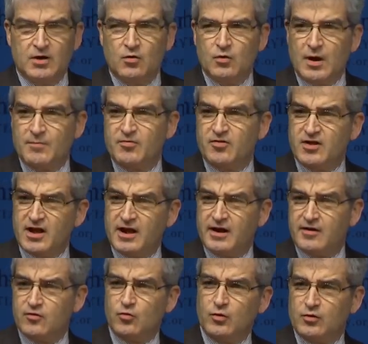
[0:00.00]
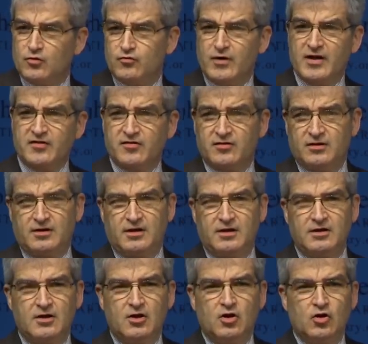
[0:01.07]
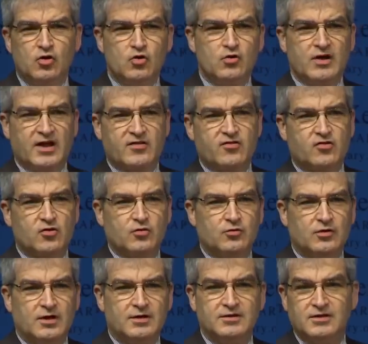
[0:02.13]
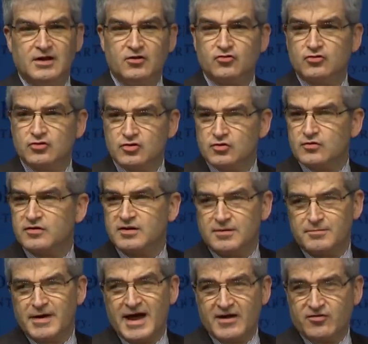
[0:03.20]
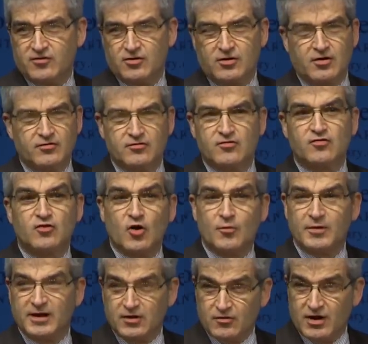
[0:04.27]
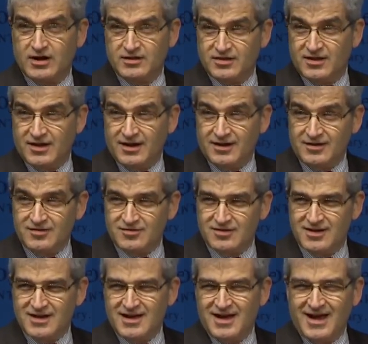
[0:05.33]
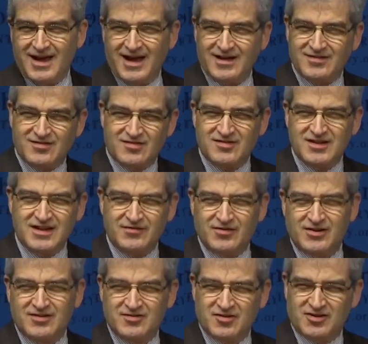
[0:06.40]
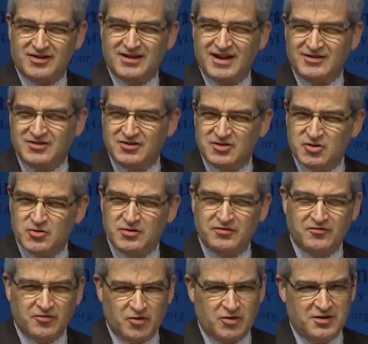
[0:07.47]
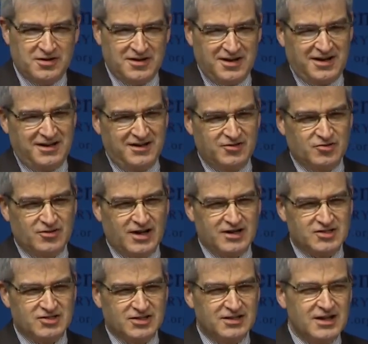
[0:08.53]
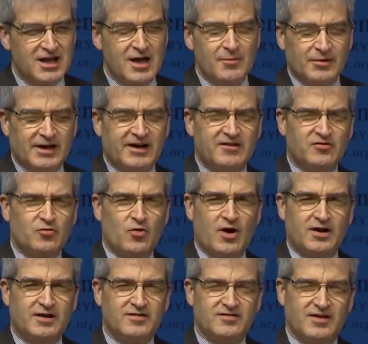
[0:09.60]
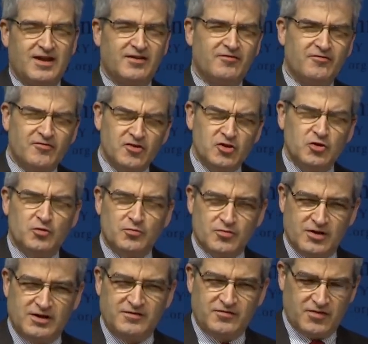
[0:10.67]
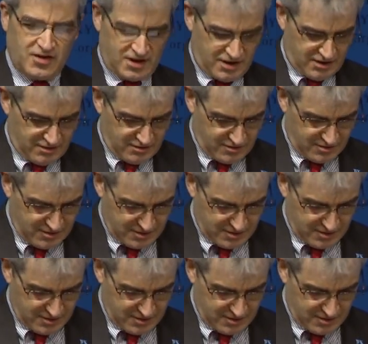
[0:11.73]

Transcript: Upstairs, we were wrestling who gets to introduce the ambassador, because there's so many great things. And Stephen is going to get to do the full introduction. But I just want to say a few brief things.